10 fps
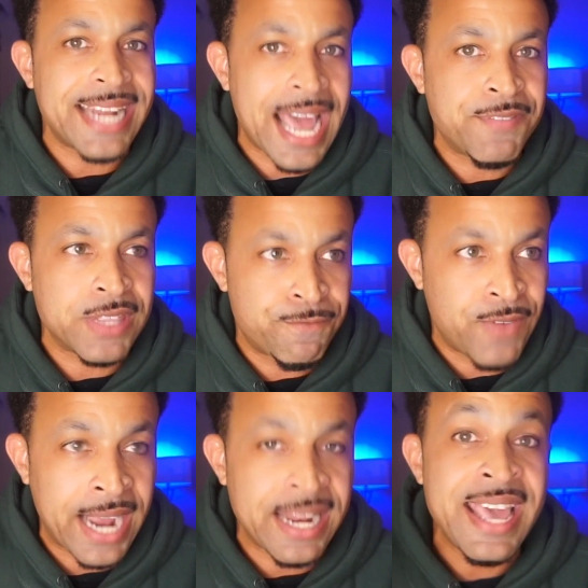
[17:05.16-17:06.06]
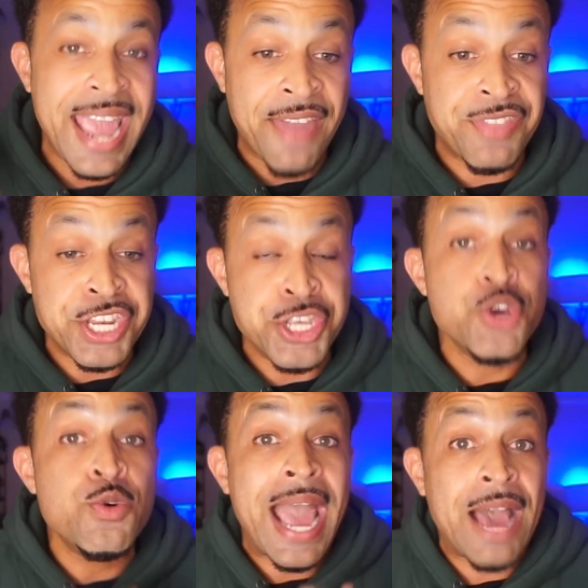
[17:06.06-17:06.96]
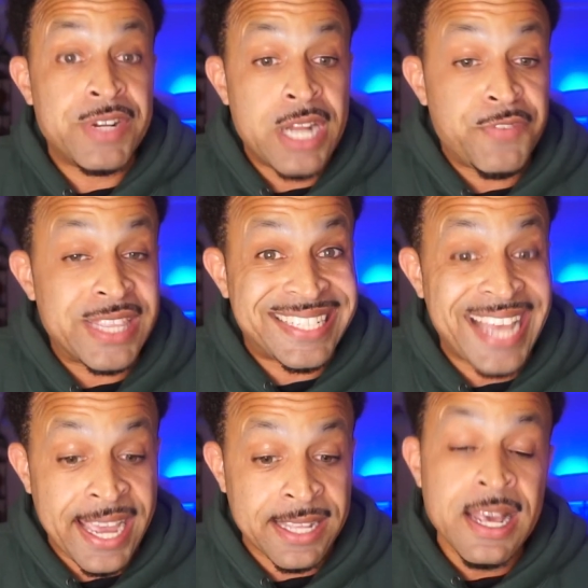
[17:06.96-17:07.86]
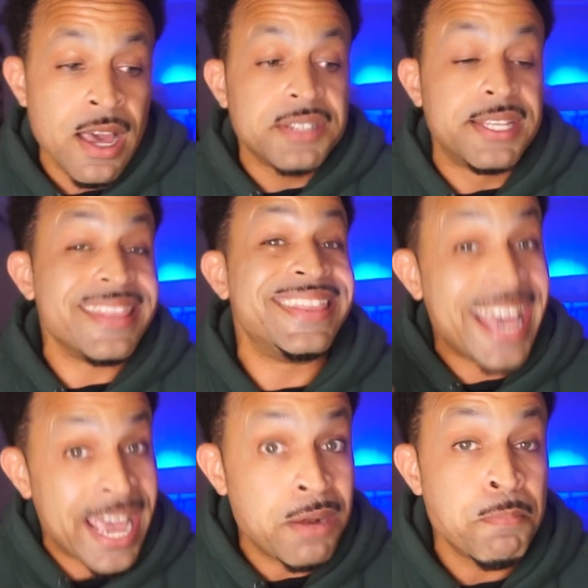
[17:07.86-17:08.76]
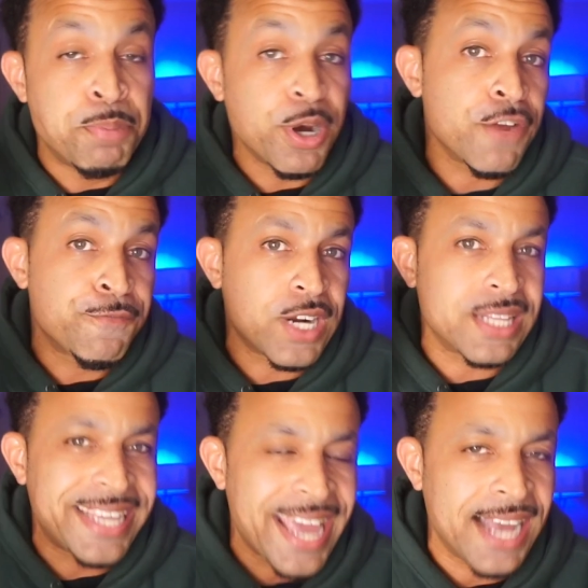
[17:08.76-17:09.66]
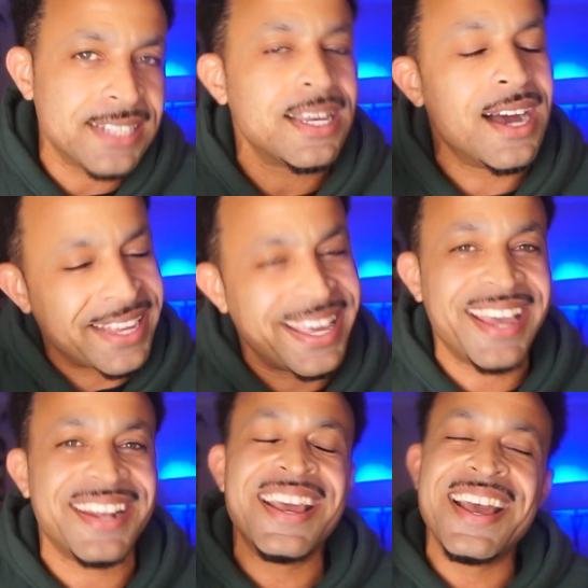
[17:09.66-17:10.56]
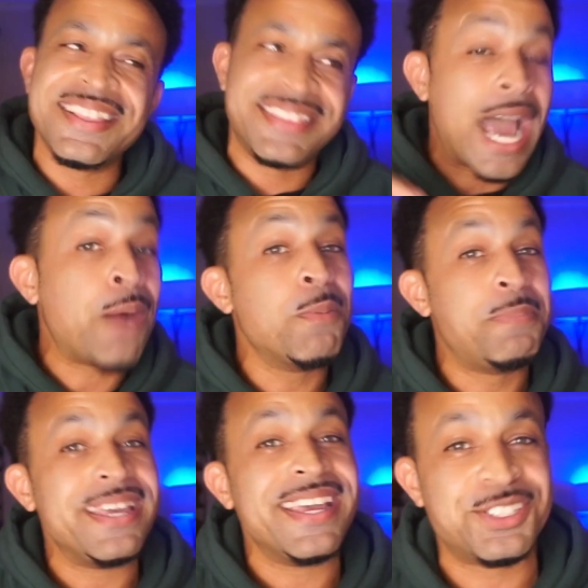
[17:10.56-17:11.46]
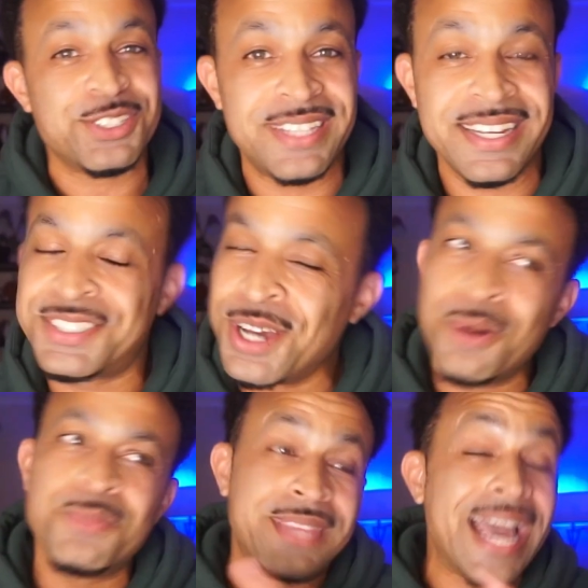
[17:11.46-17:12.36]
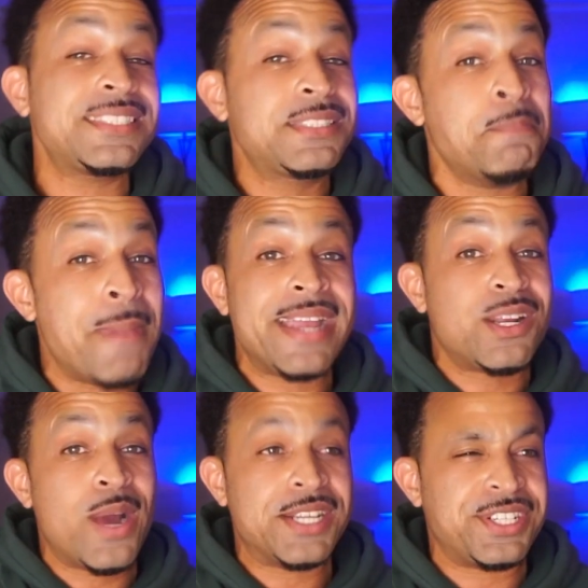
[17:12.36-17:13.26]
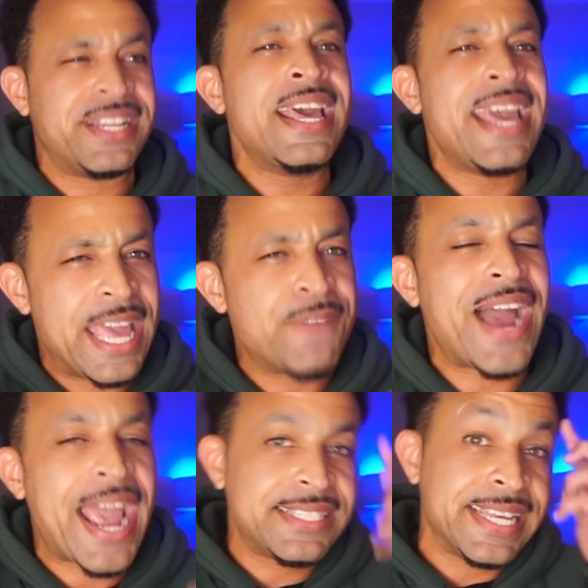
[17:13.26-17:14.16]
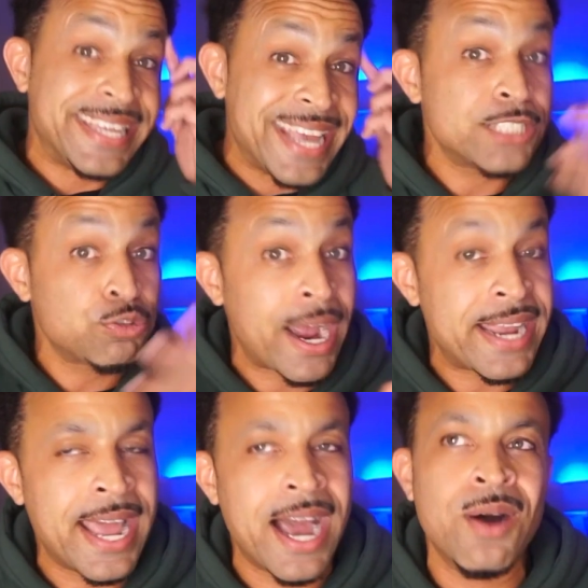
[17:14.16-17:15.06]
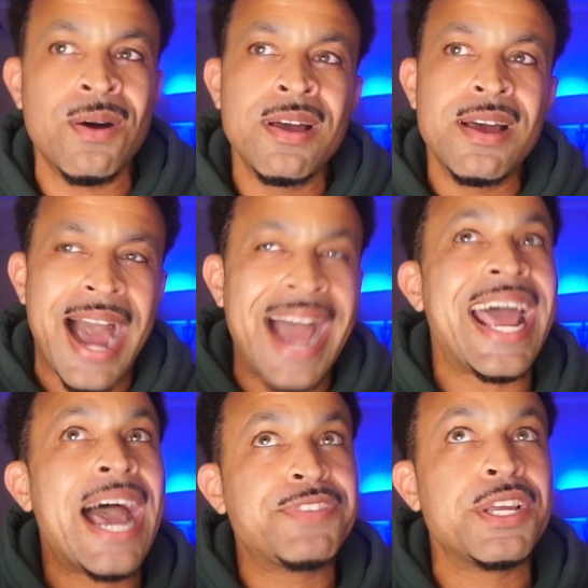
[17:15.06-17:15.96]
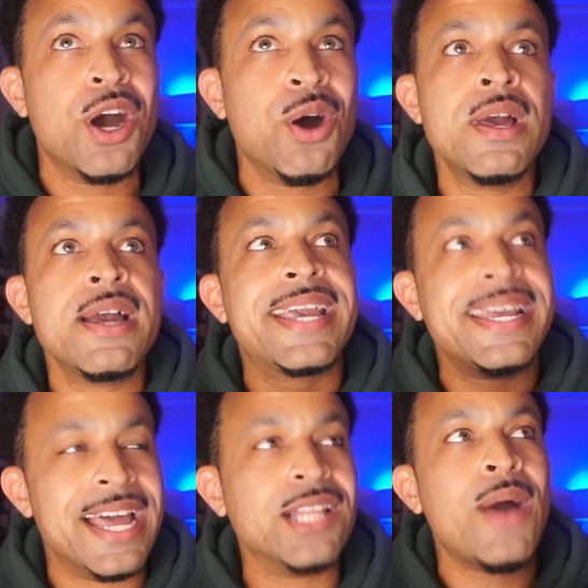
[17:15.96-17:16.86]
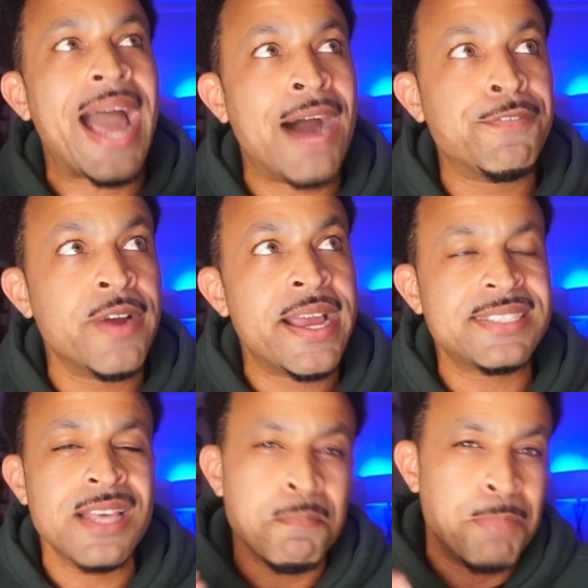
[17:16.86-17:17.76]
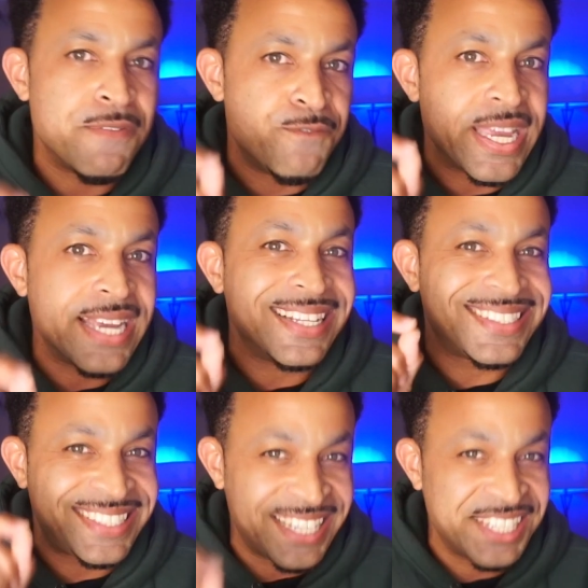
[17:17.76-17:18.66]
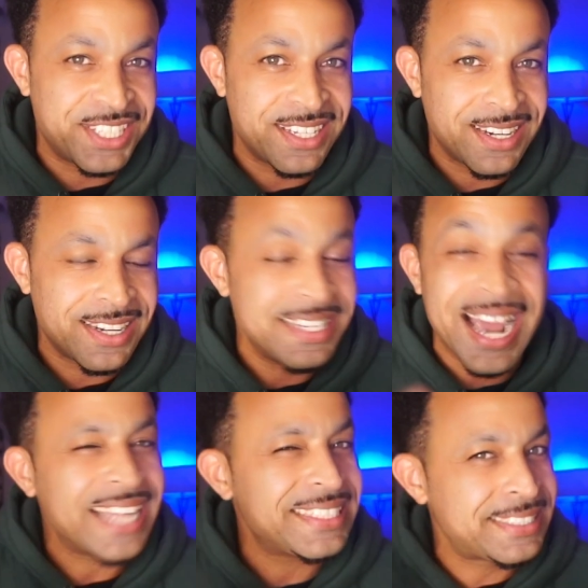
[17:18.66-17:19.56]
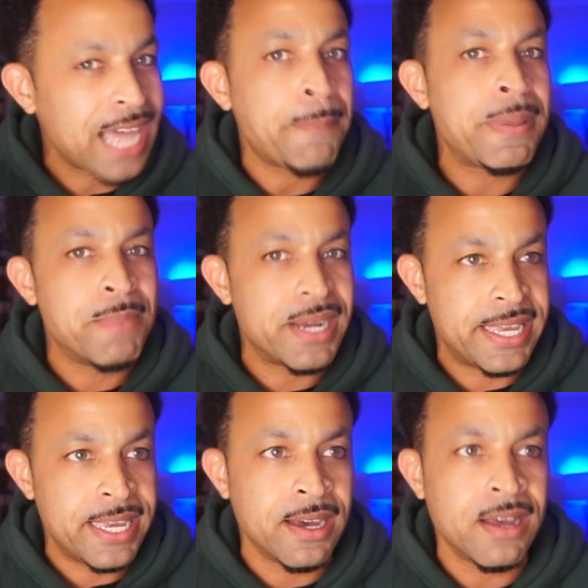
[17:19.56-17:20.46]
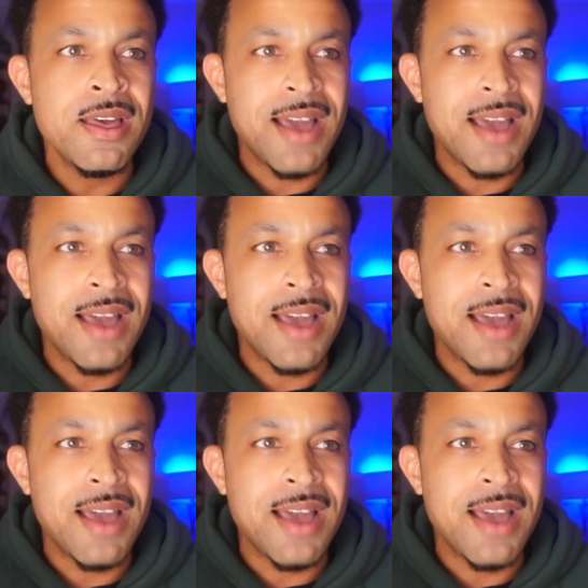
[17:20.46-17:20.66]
half of the fight and then you have enough in the tank to then put your foot on the gas again, that will be interesting. So that's the main question. If I had to guess right now, I'd have to go Canelo Alvarez, but via decision, not stopping Munguia.